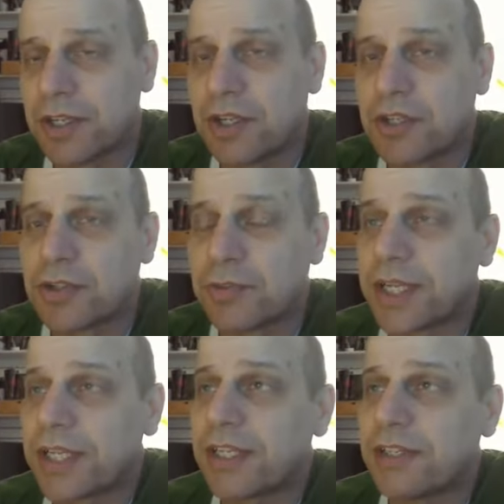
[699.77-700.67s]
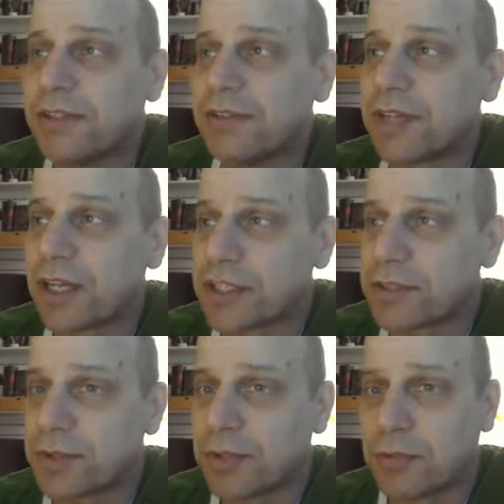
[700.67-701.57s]
So when I get a new
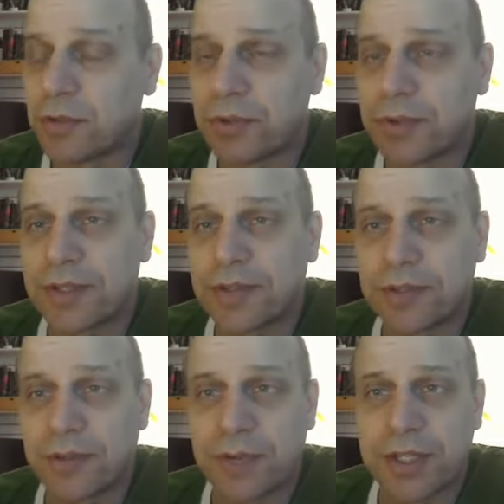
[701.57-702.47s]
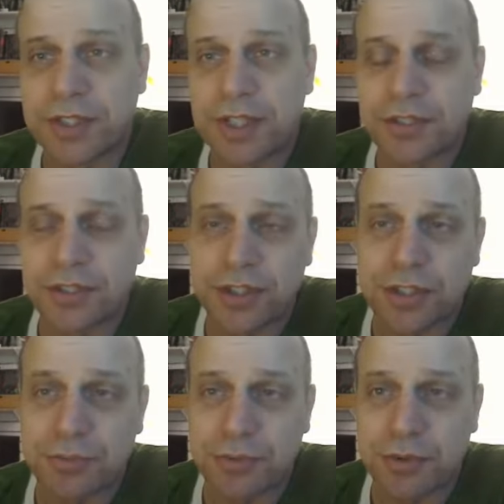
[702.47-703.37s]
customer on board, whether they're a residential
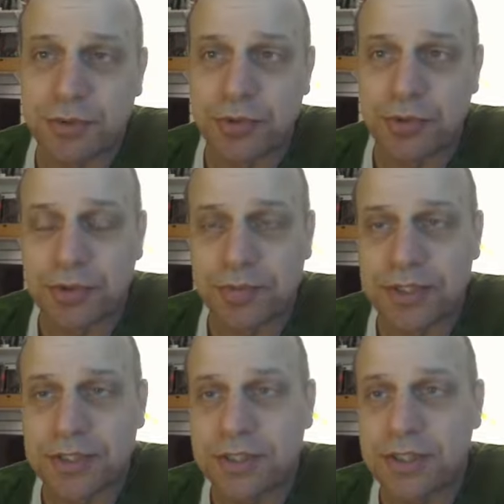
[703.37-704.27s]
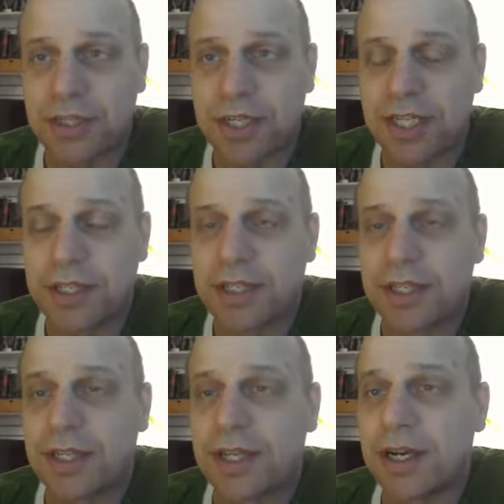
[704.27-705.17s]
customer or a business client,
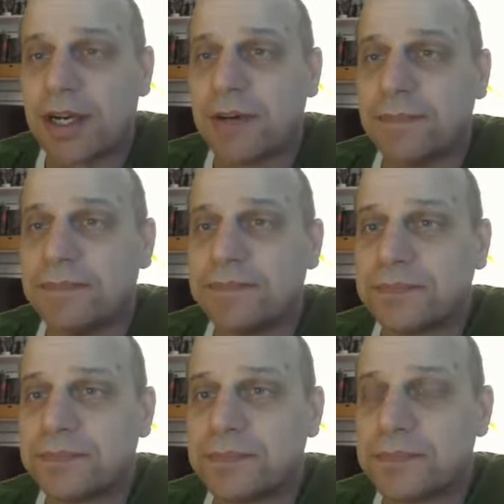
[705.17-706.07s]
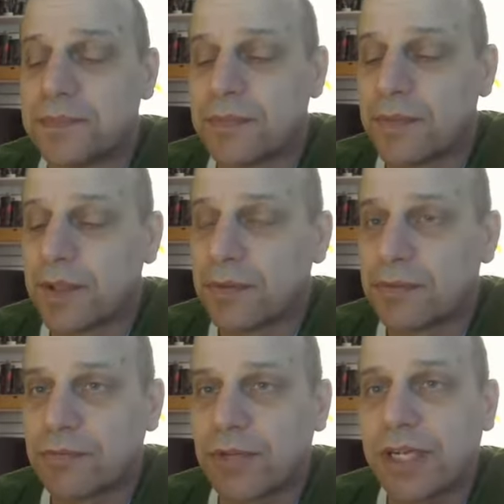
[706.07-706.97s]

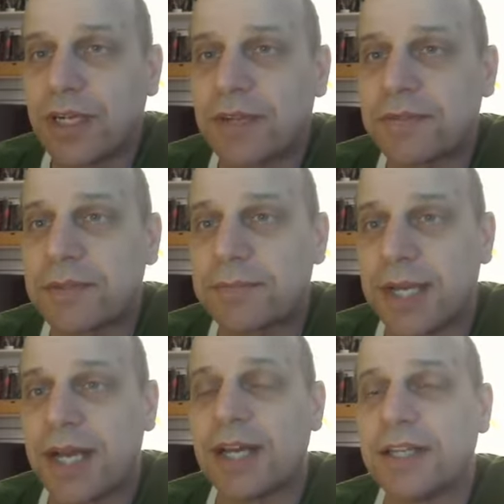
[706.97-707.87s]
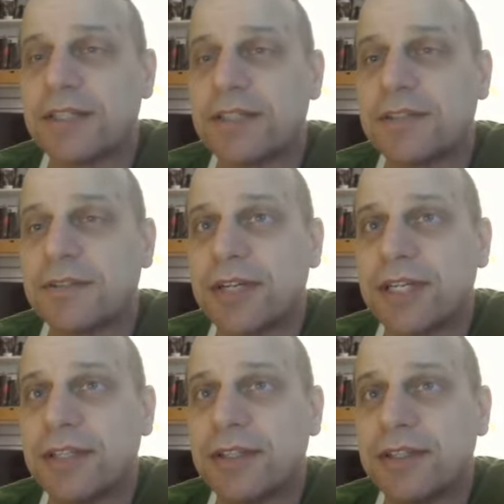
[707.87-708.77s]
right off the bat,
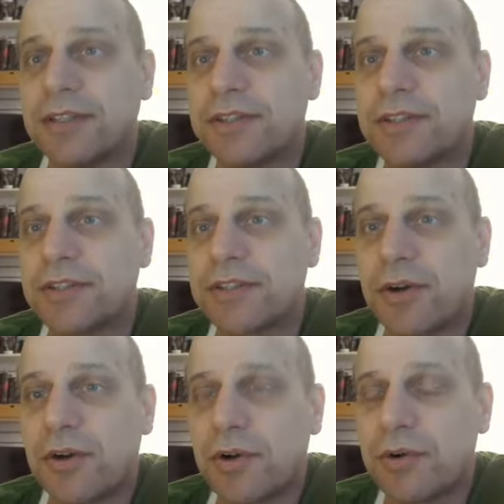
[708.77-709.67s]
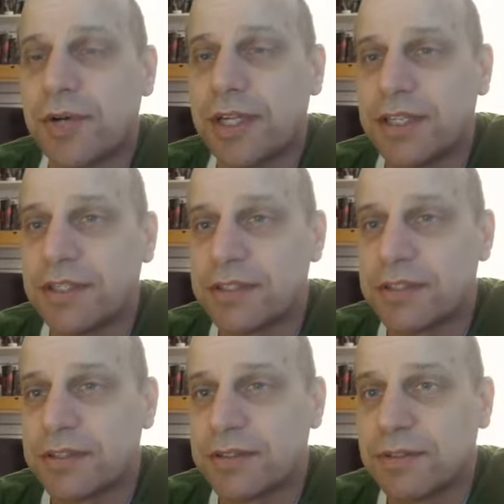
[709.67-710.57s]
right, there's
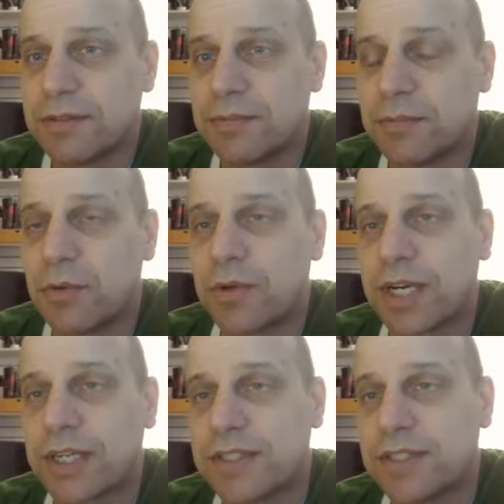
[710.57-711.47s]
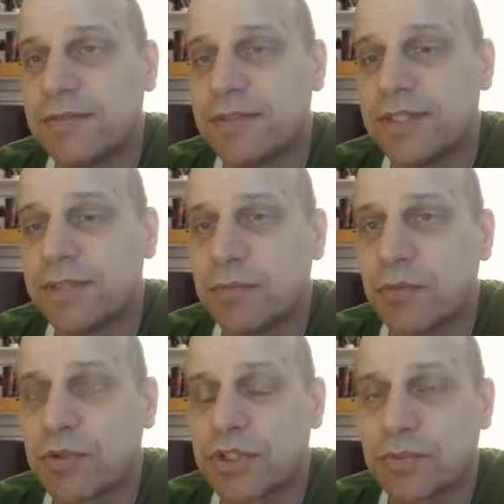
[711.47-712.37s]
always more activity and
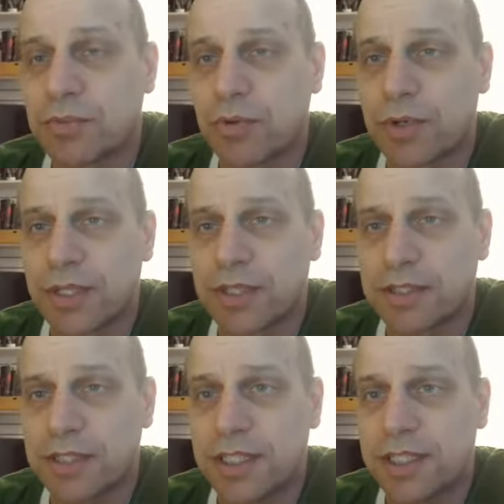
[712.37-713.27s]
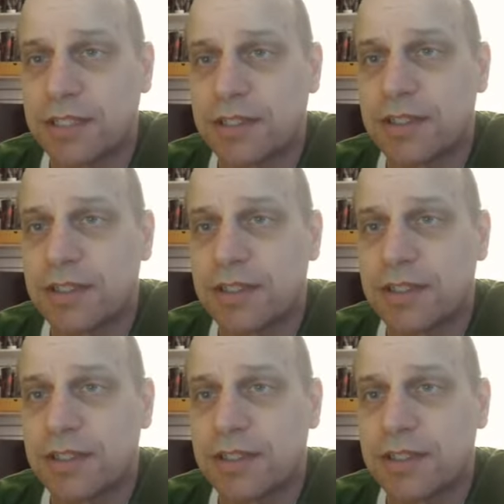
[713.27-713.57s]
more support that's needed,